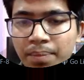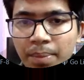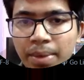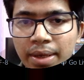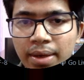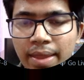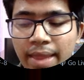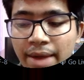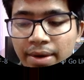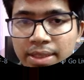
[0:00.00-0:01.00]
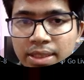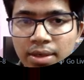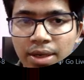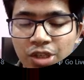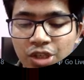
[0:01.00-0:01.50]
ArrayList
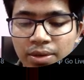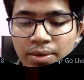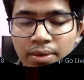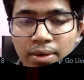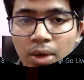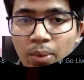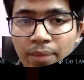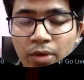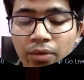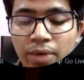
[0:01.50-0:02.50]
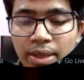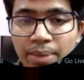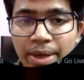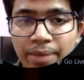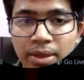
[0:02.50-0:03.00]
collection. Now we have to define the
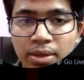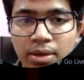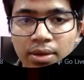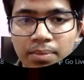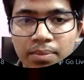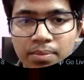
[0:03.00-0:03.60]
main method.